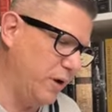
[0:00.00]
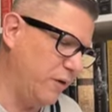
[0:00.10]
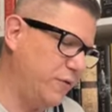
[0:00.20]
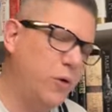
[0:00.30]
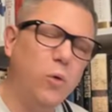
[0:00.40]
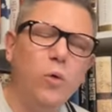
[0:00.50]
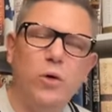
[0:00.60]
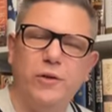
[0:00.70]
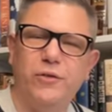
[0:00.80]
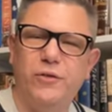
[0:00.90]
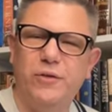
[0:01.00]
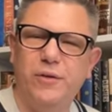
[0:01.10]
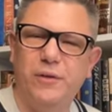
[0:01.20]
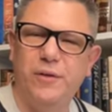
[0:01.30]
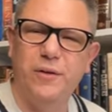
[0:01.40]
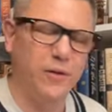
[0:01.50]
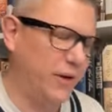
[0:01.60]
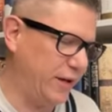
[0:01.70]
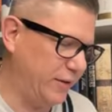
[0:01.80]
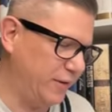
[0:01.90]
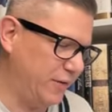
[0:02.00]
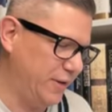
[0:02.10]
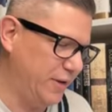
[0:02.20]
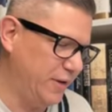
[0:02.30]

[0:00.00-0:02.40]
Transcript: Of course there is.